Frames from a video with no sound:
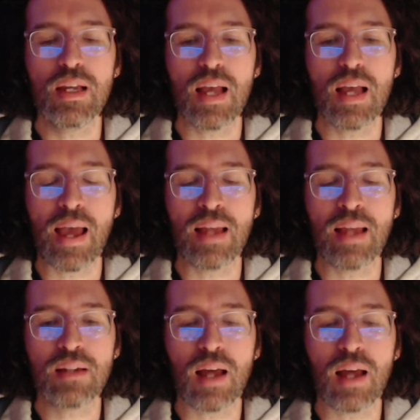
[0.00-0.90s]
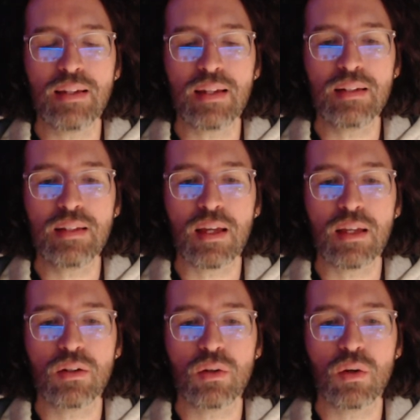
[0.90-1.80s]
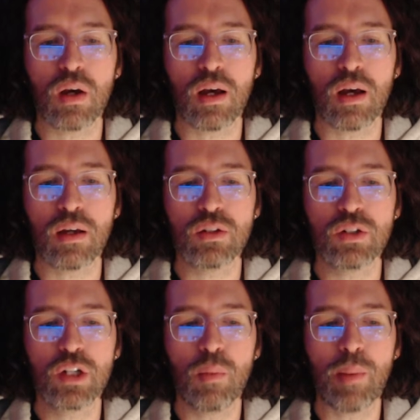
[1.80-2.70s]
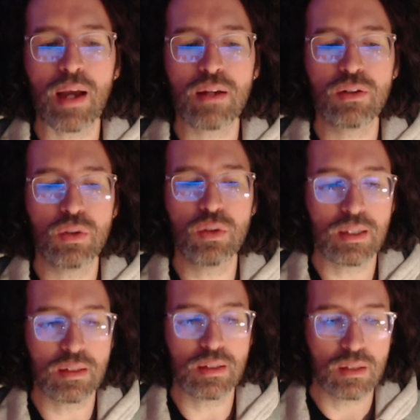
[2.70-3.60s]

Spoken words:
And I think that to go back to it,